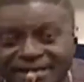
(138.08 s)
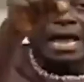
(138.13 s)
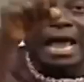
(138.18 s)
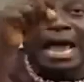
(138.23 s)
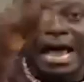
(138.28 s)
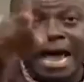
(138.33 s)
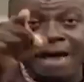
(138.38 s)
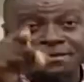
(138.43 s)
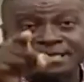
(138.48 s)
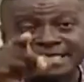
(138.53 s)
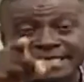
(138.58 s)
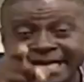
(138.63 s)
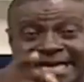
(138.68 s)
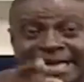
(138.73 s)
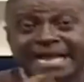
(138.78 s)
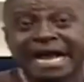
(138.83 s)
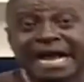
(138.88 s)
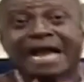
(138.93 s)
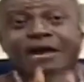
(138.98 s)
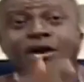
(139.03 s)
M
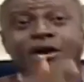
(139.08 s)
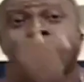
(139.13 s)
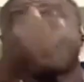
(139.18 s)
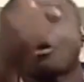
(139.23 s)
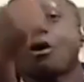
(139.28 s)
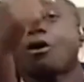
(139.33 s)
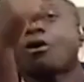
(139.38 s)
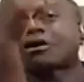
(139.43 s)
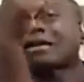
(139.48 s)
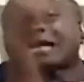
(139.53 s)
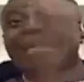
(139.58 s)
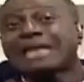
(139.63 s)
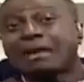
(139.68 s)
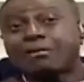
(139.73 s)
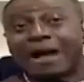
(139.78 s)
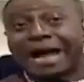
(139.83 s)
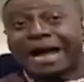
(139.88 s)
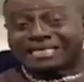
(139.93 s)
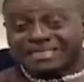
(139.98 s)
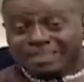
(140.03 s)
C now no what that
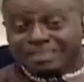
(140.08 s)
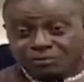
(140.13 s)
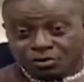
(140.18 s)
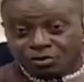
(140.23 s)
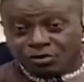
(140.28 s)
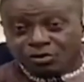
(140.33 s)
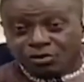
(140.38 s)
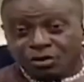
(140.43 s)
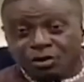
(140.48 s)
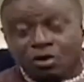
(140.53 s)
our eximno.